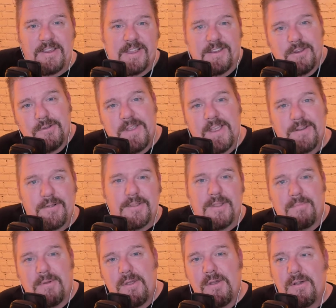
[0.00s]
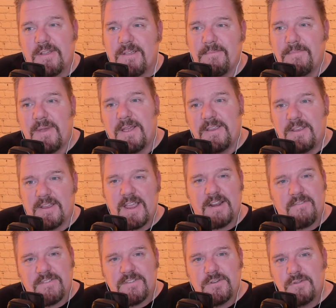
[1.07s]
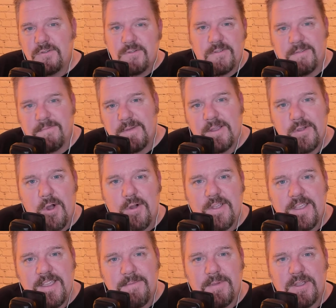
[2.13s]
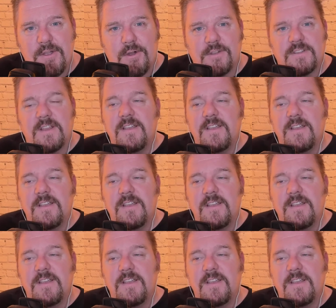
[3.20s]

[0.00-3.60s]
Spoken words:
new kid on the block, but you're kind of a bit cocky because,